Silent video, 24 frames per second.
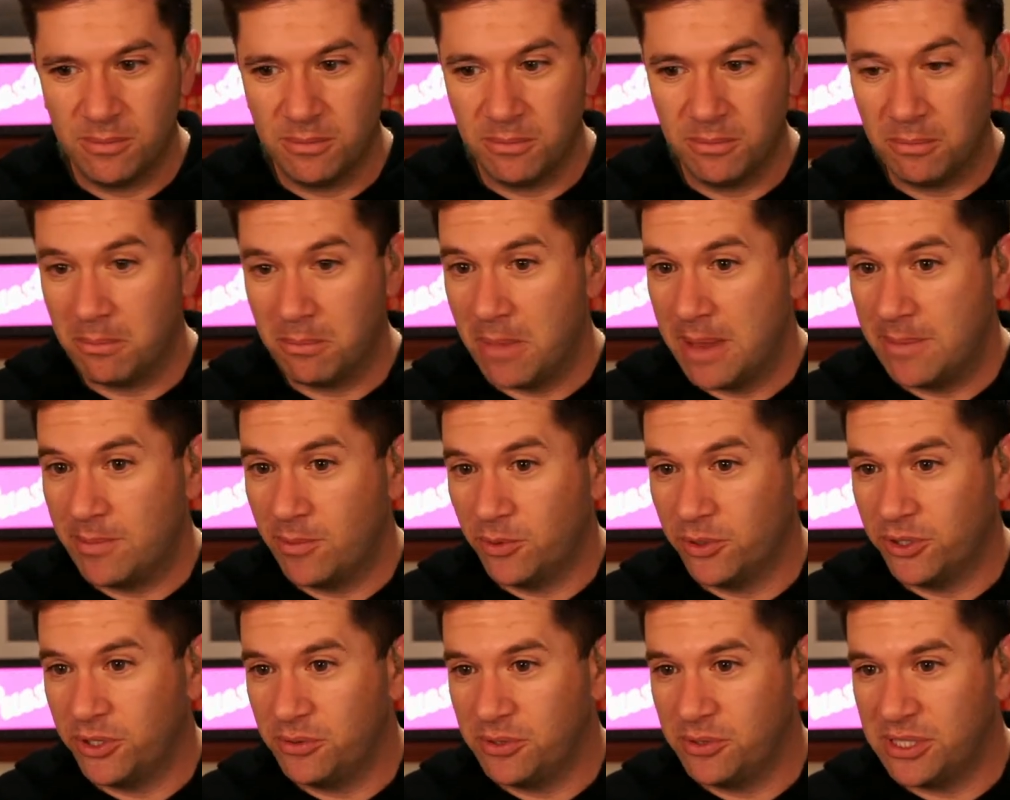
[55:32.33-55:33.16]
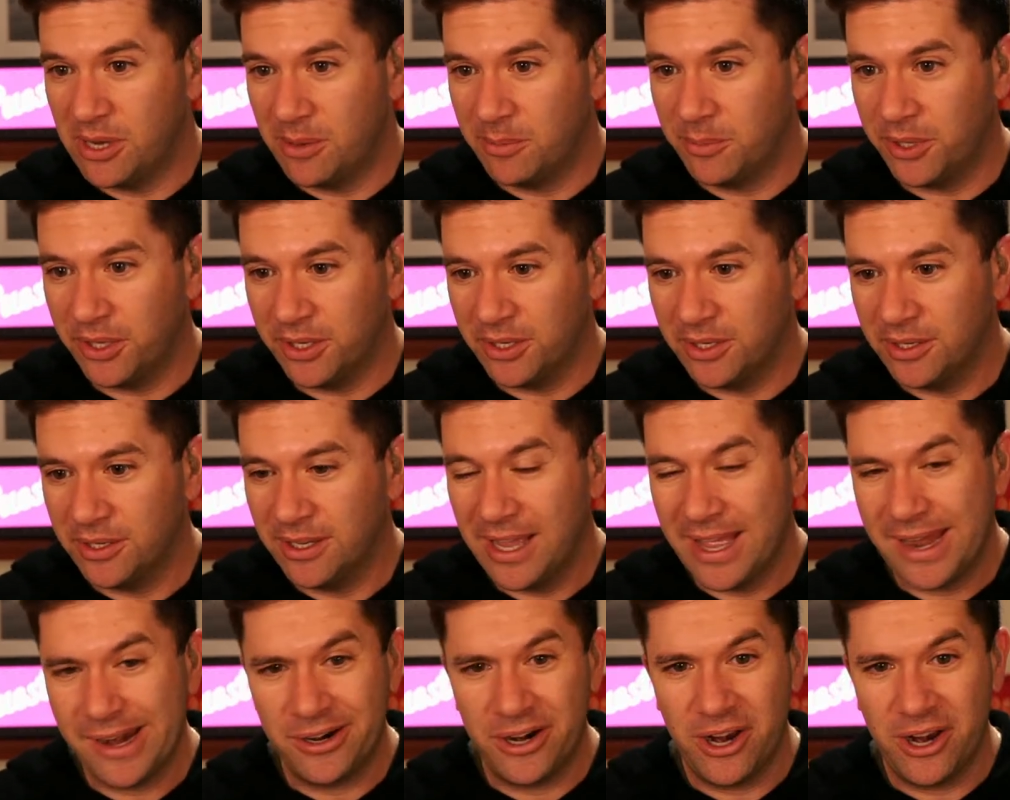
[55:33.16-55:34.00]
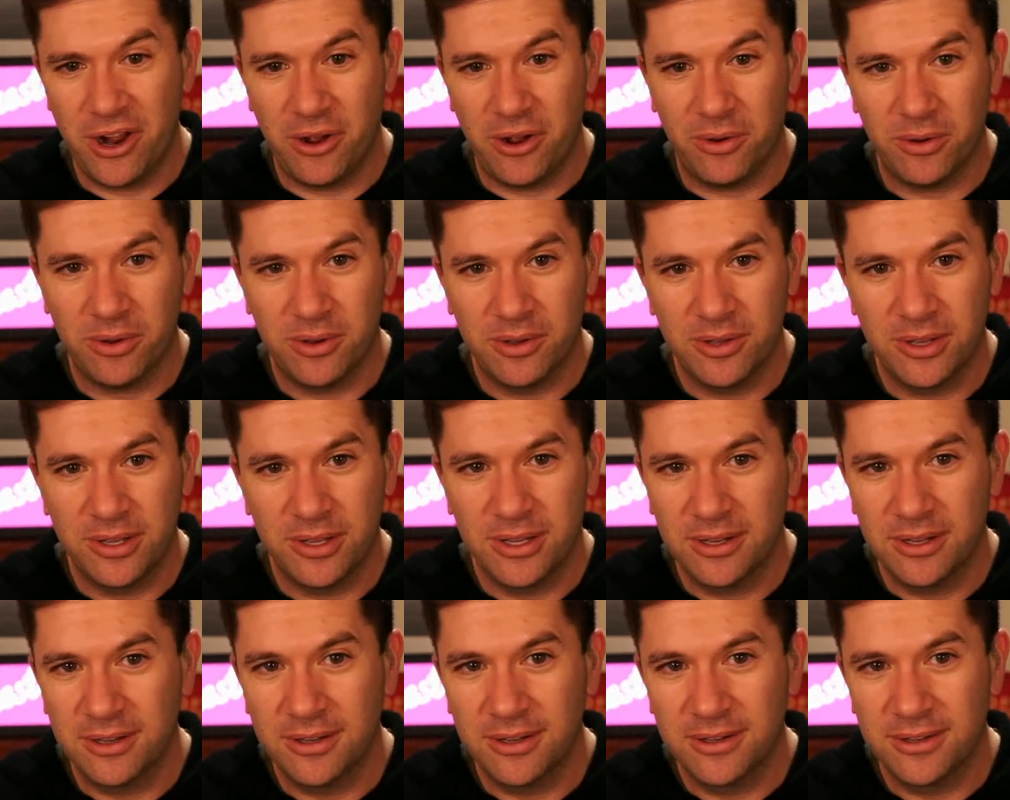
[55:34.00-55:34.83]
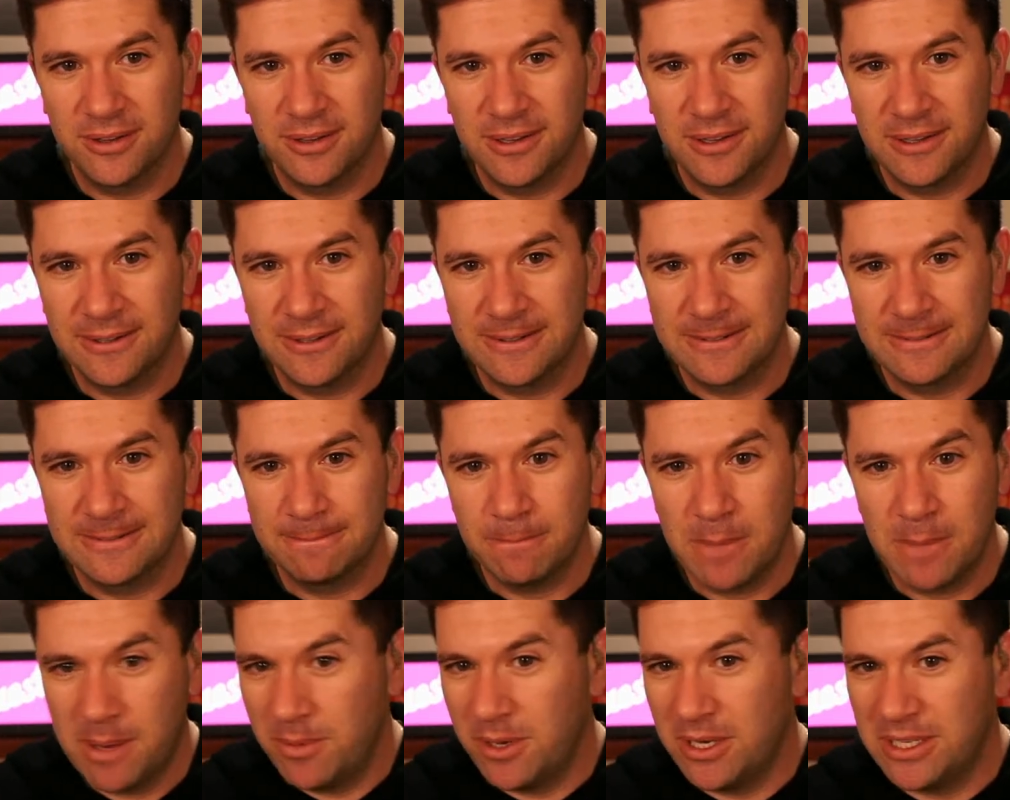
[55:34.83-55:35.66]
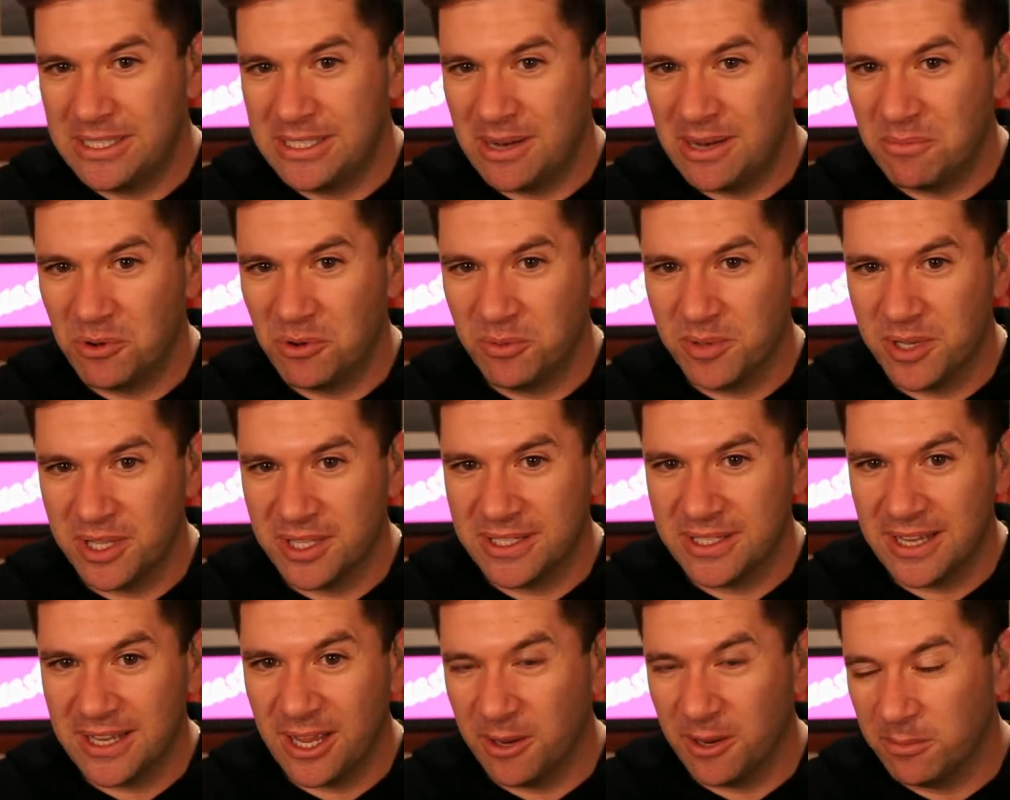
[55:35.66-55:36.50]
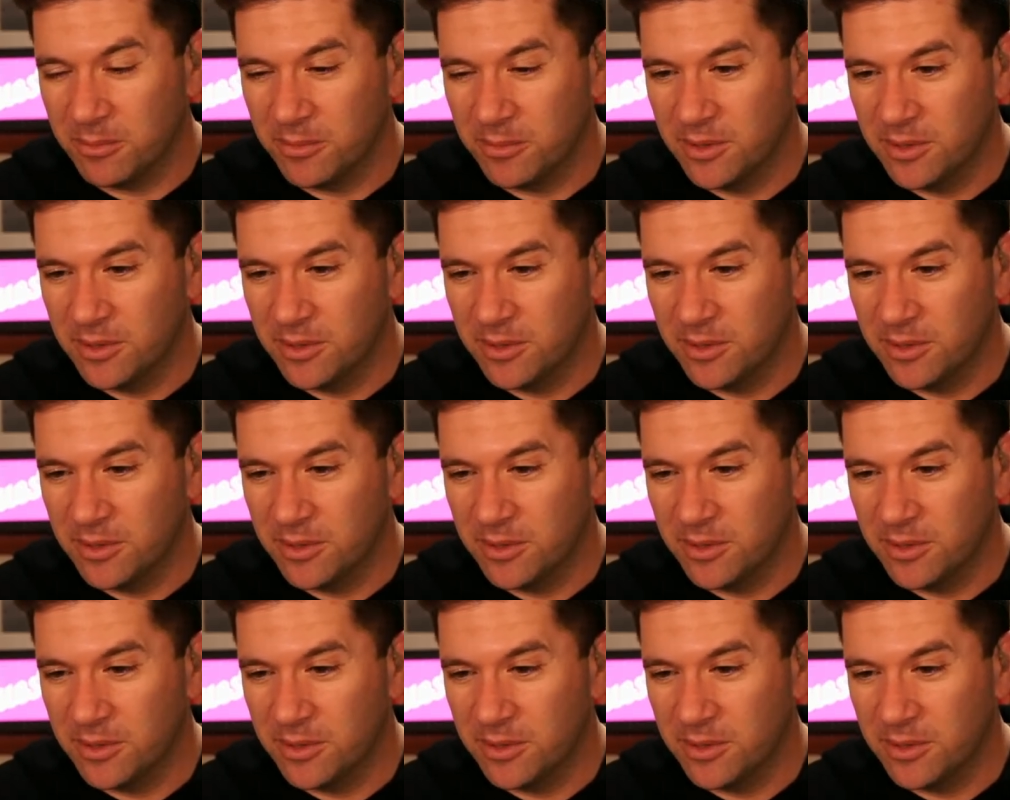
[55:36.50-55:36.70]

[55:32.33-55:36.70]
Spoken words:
Maybe we'll do something. I don't know. Maybe December will be the time.